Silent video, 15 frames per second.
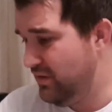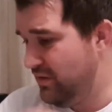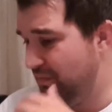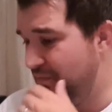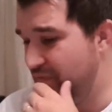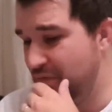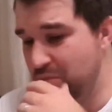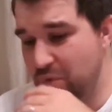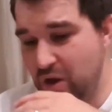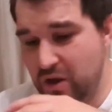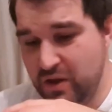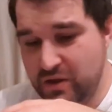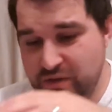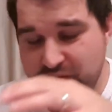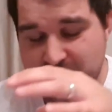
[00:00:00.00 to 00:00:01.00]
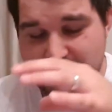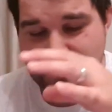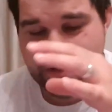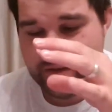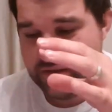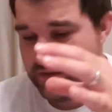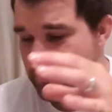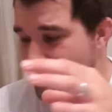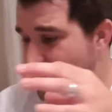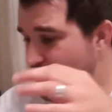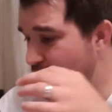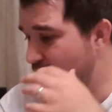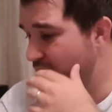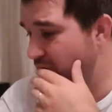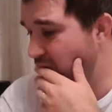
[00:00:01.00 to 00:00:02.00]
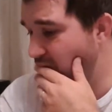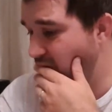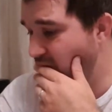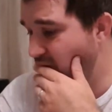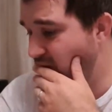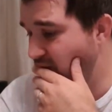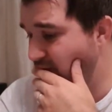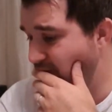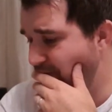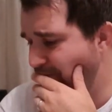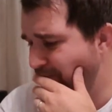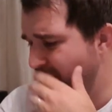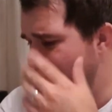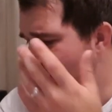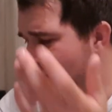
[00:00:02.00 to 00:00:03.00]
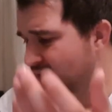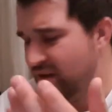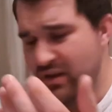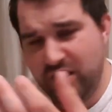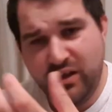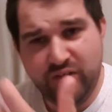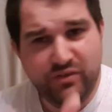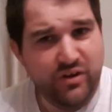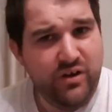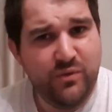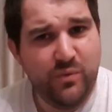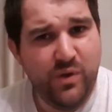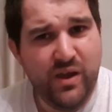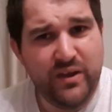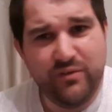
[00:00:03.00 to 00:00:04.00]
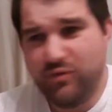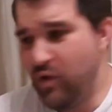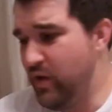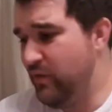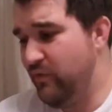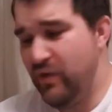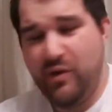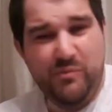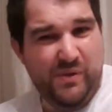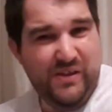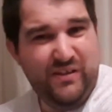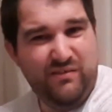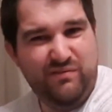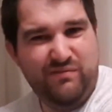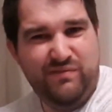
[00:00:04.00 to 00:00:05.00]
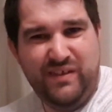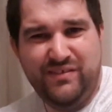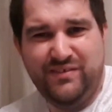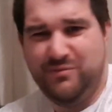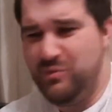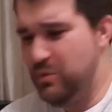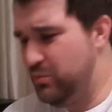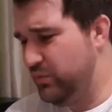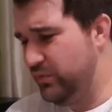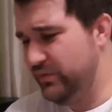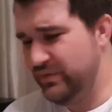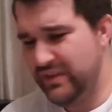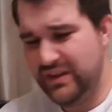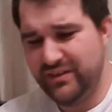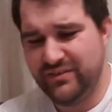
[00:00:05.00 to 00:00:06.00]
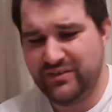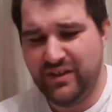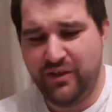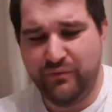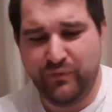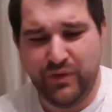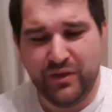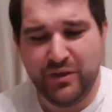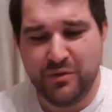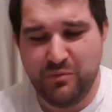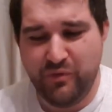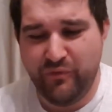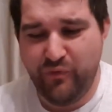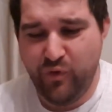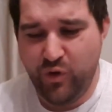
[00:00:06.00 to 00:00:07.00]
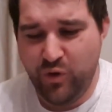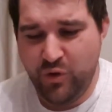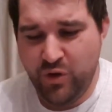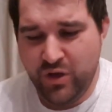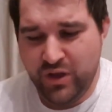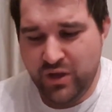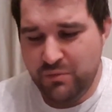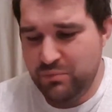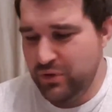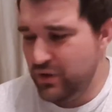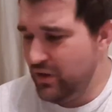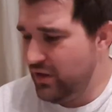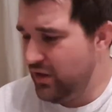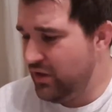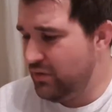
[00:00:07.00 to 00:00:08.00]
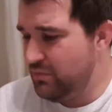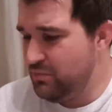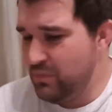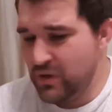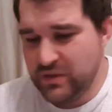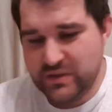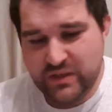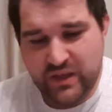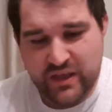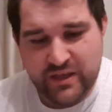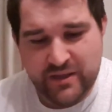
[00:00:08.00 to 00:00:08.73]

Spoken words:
of the most, I'm trying to word it right without being offensive to people who sent us stuff before, but most